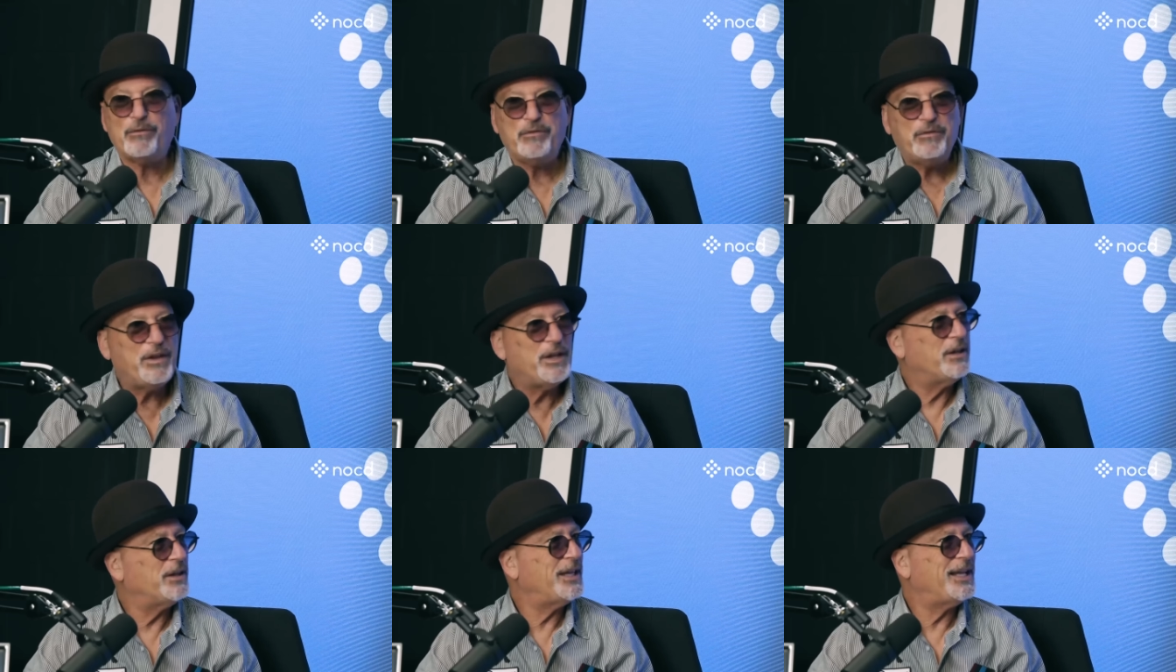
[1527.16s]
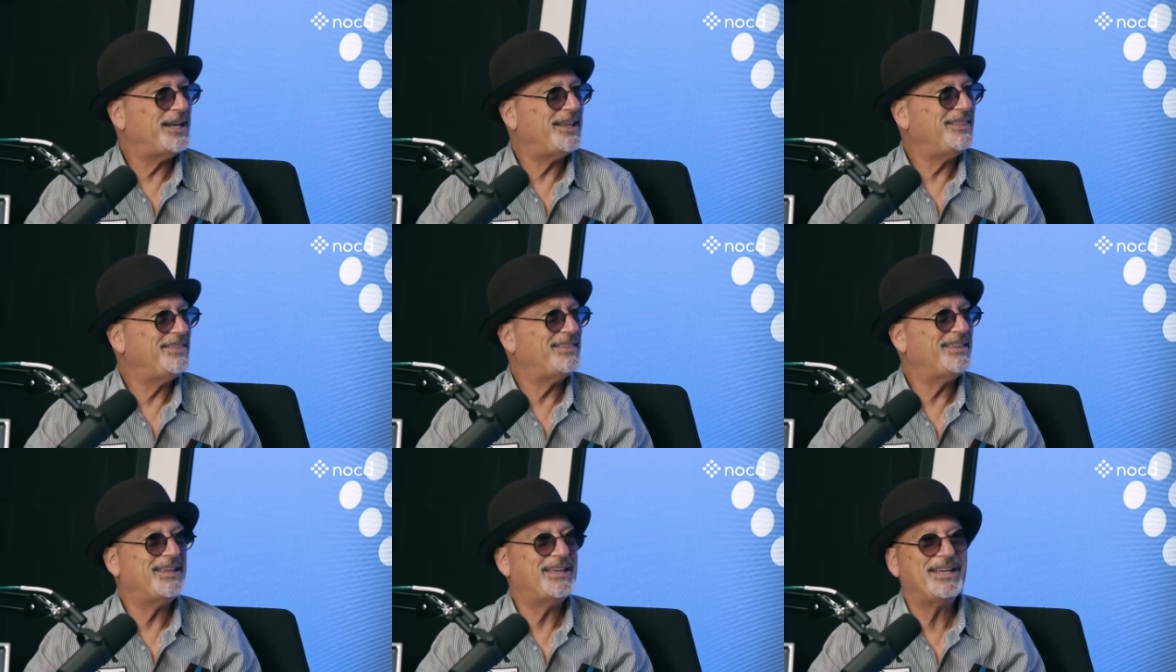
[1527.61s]
feel
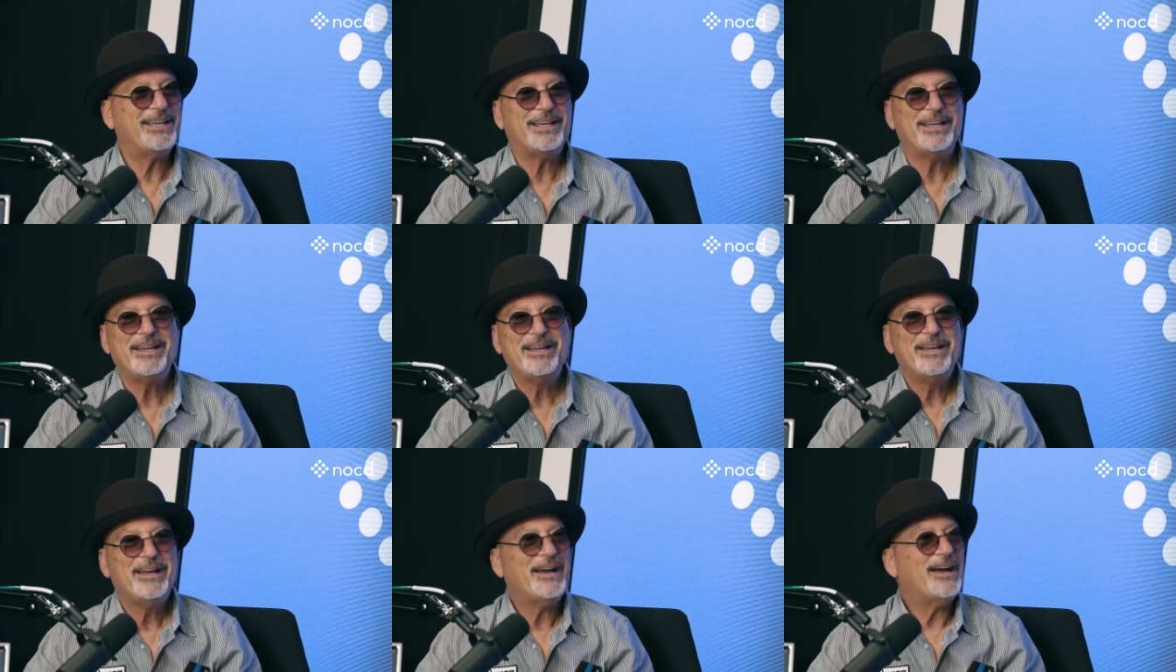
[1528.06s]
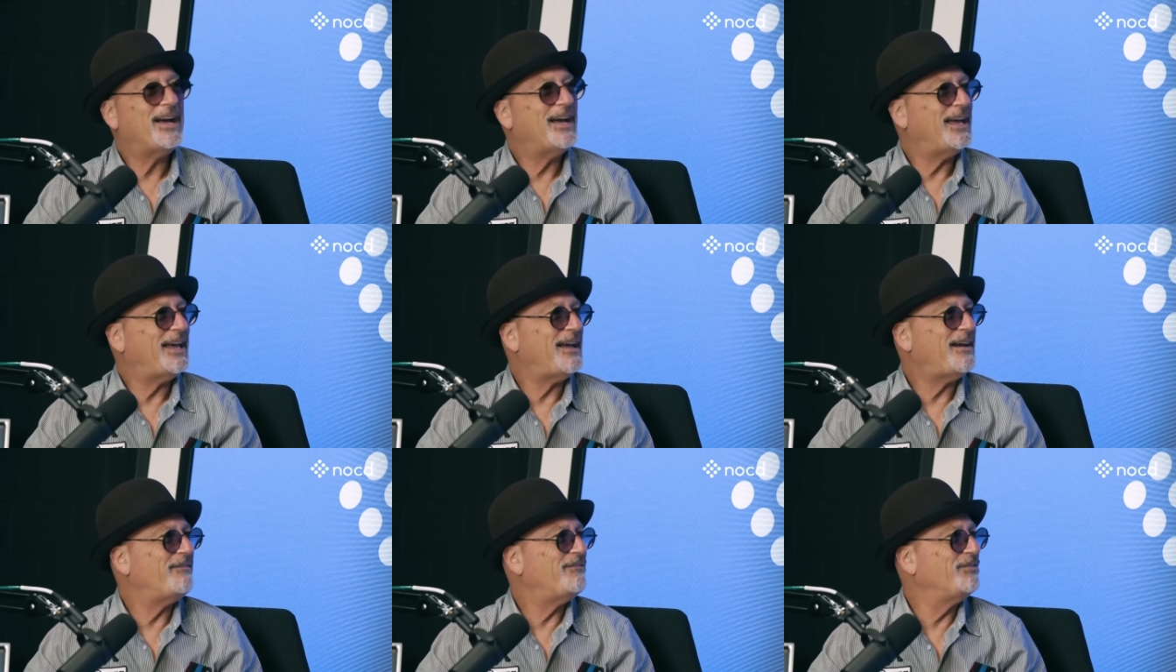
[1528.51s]
anything,
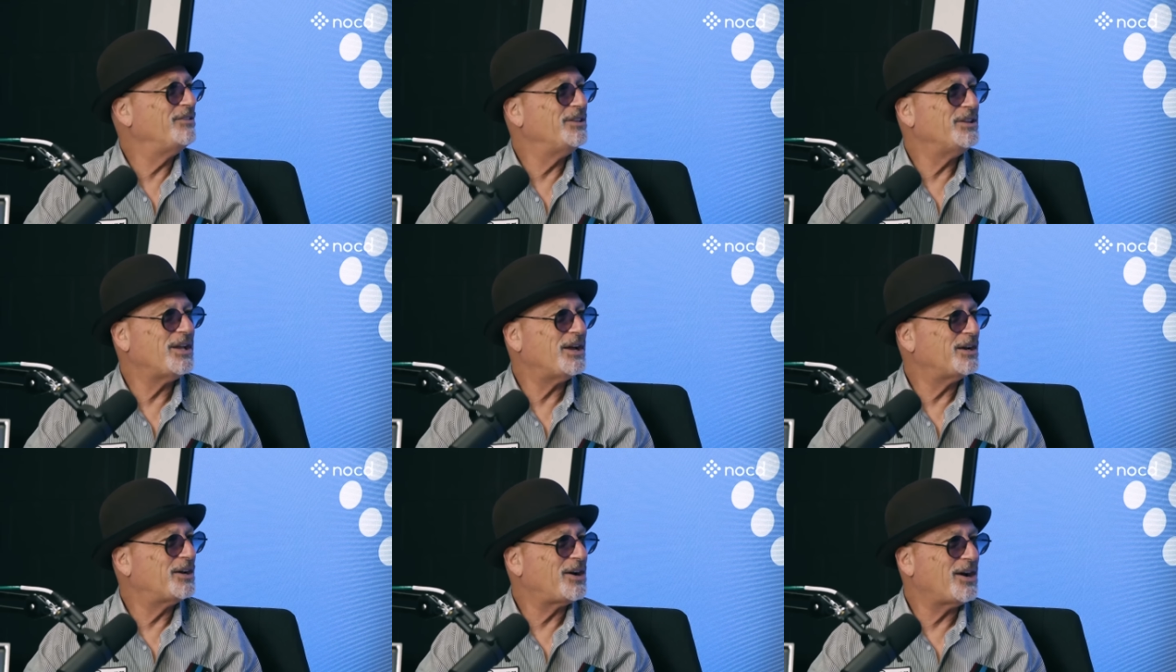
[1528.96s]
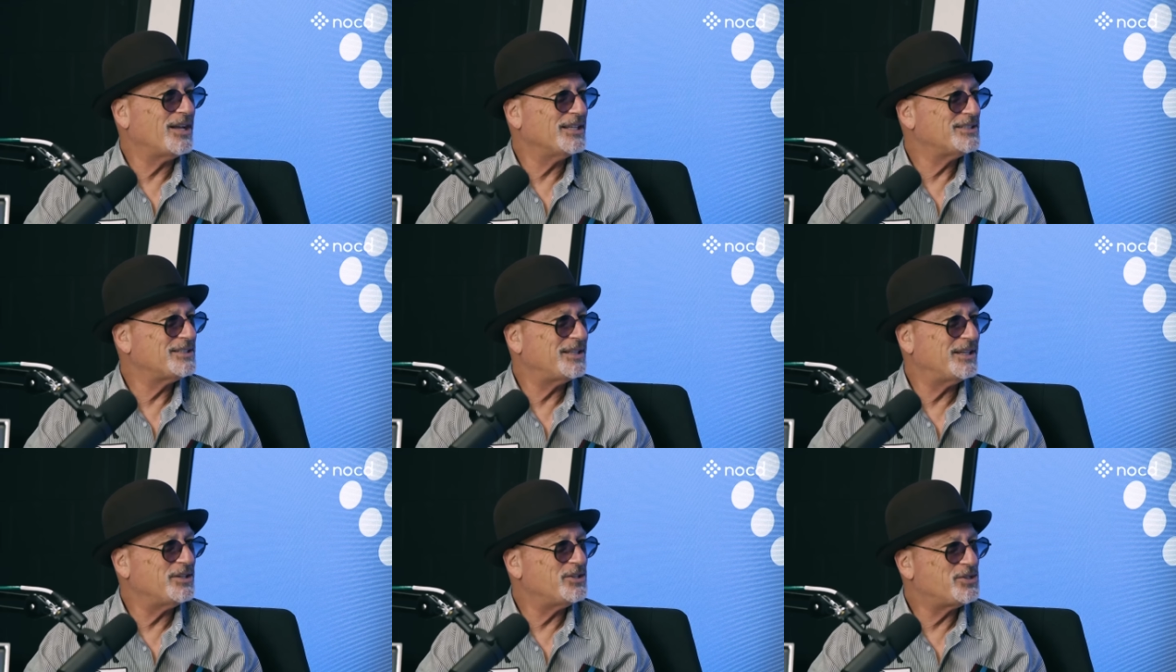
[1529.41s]
I have not
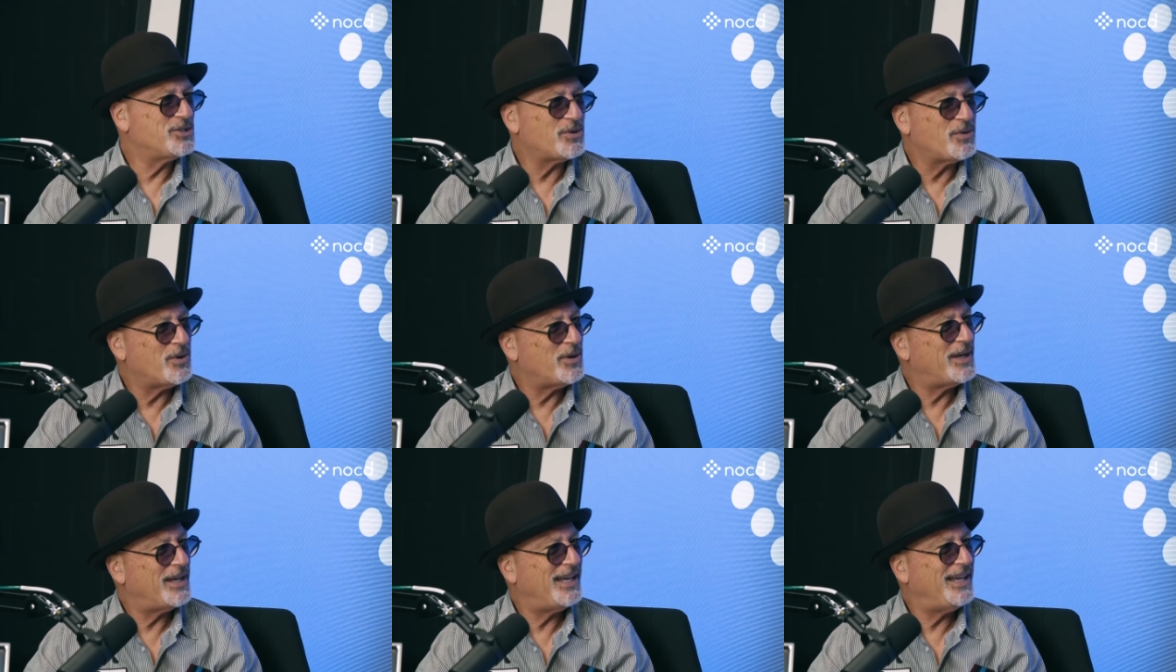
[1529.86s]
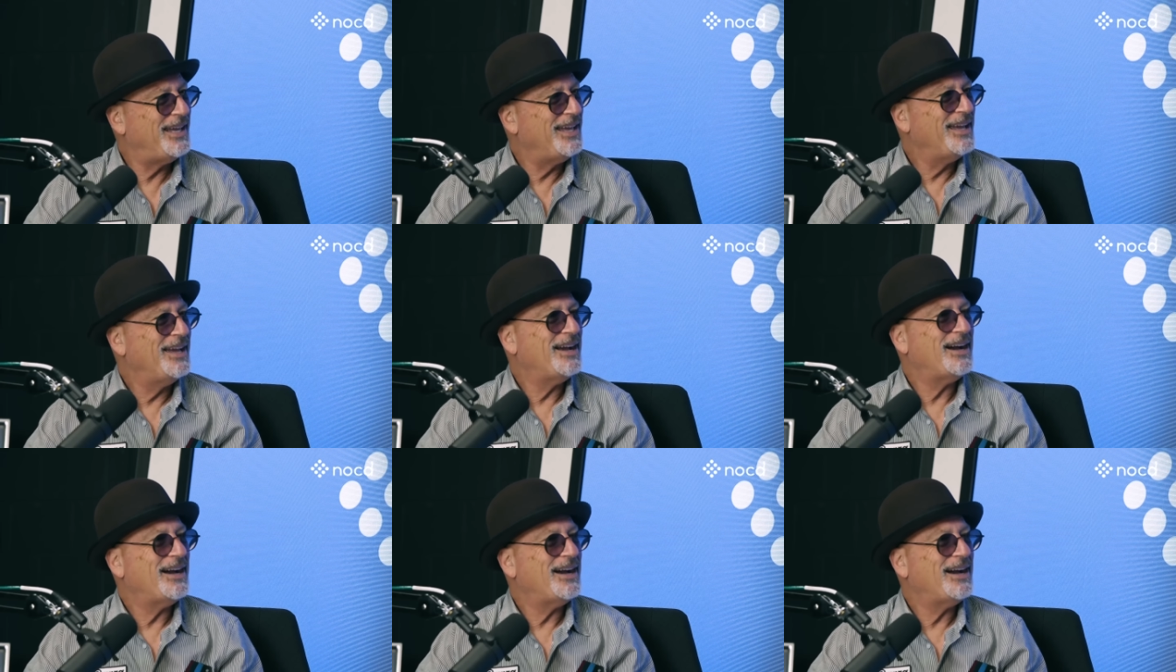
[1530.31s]
constant joy,